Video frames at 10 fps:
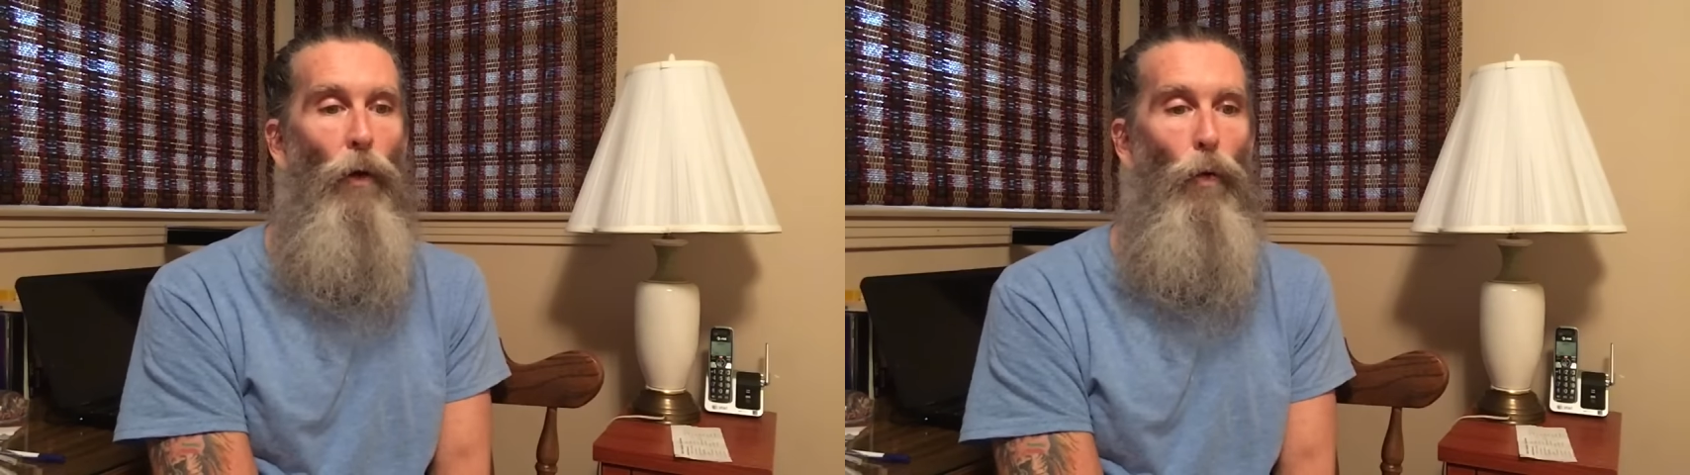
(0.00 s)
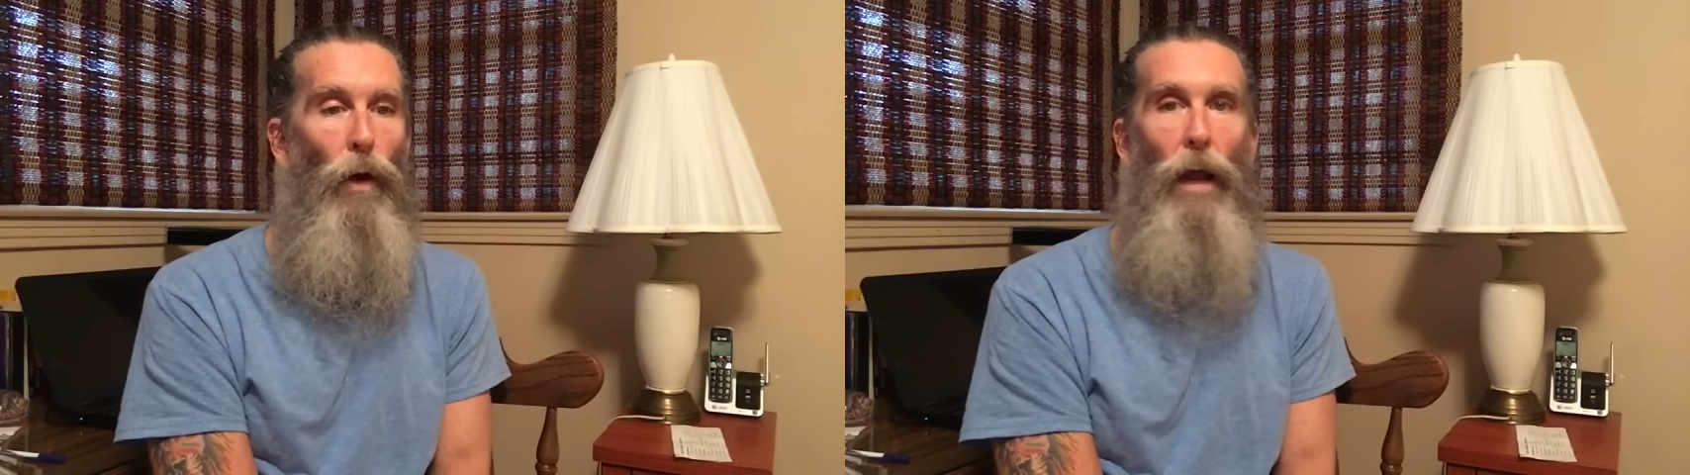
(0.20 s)

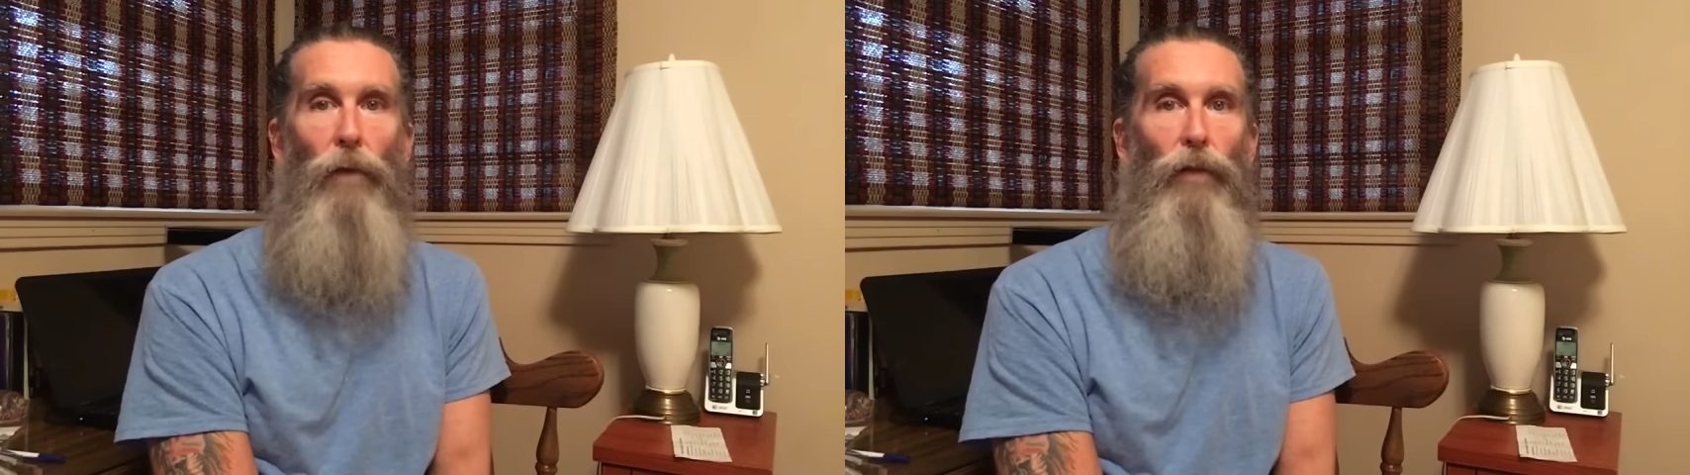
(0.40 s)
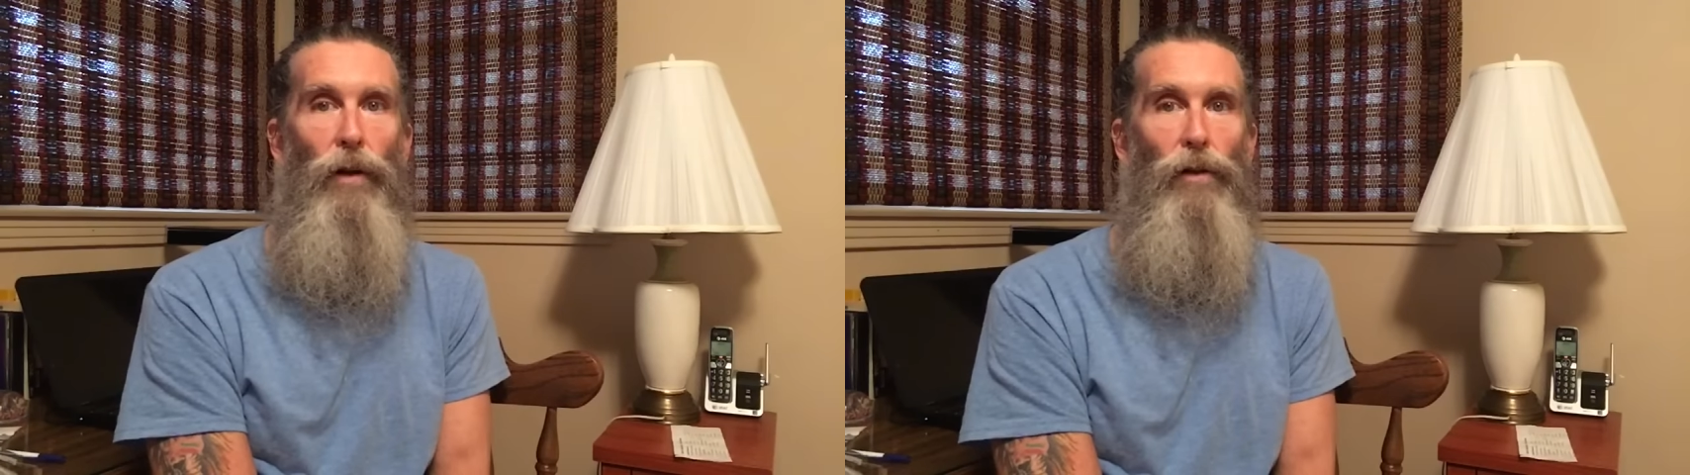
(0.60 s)

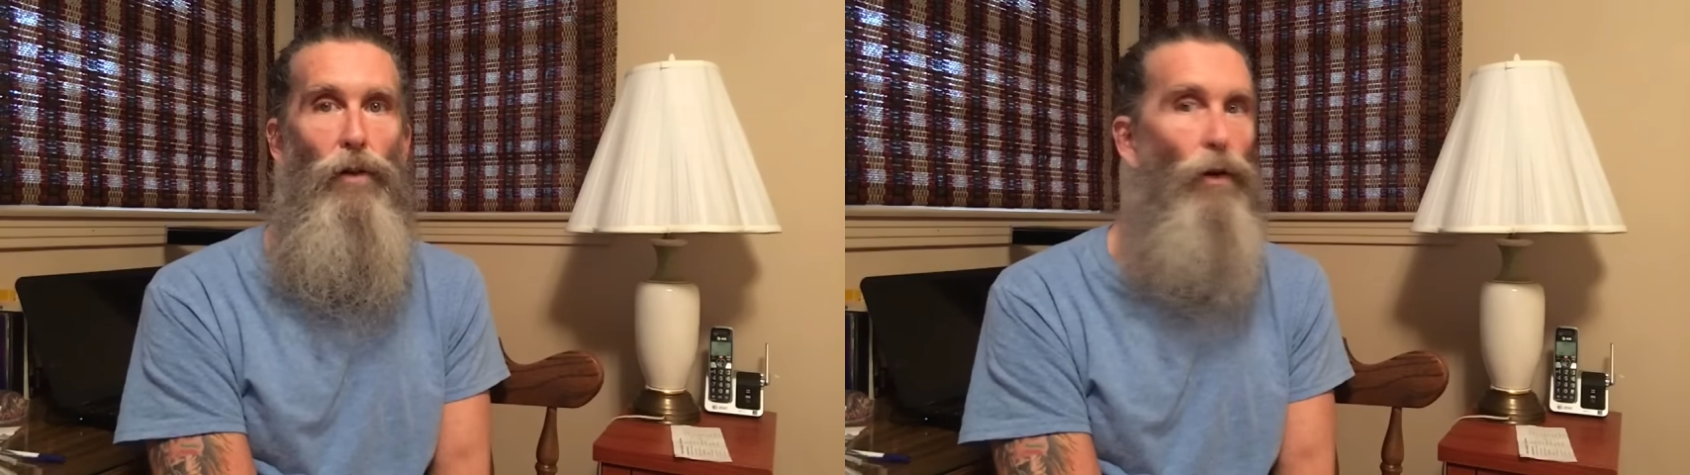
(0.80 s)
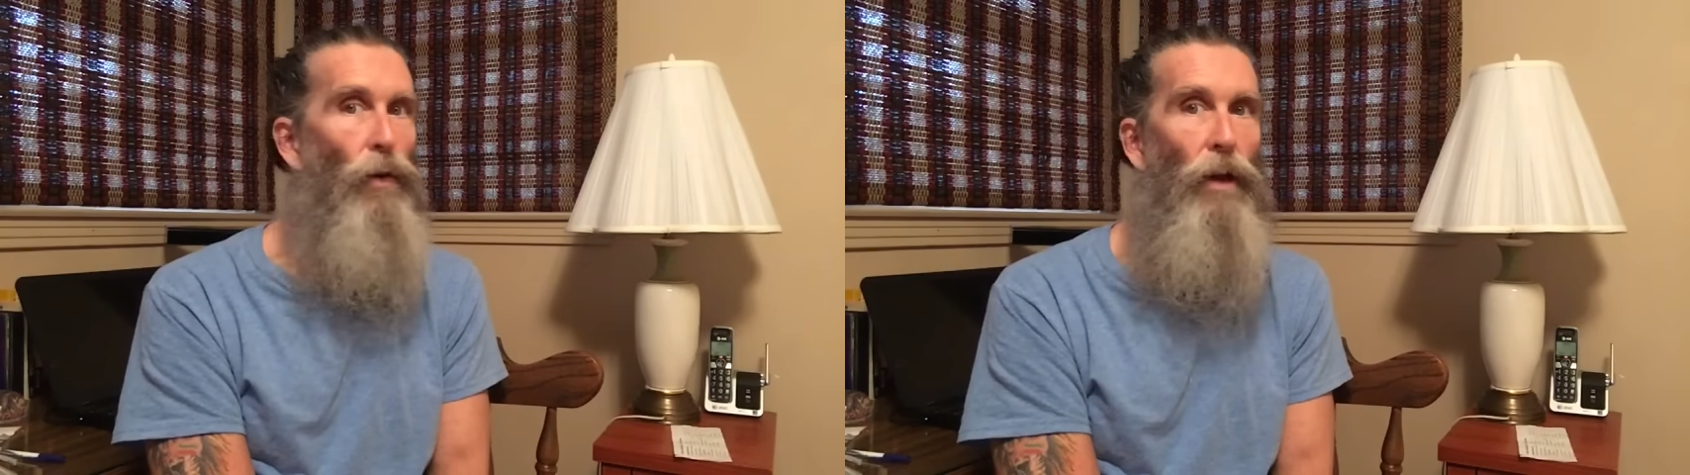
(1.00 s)
whatever your